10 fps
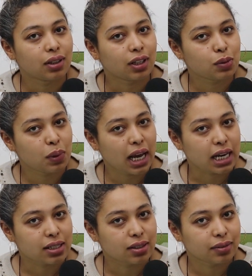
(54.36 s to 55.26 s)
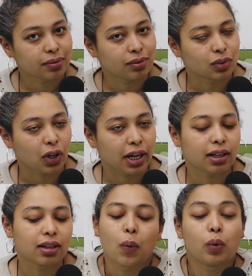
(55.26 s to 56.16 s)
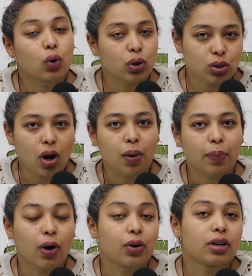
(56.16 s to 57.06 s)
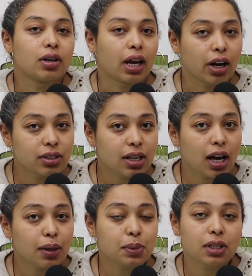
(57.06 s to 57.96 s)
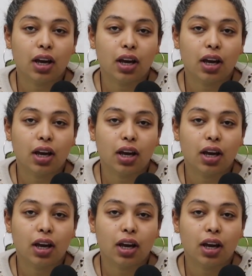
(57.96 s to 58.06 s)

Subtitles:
explain, right? We're going to talk about hair types,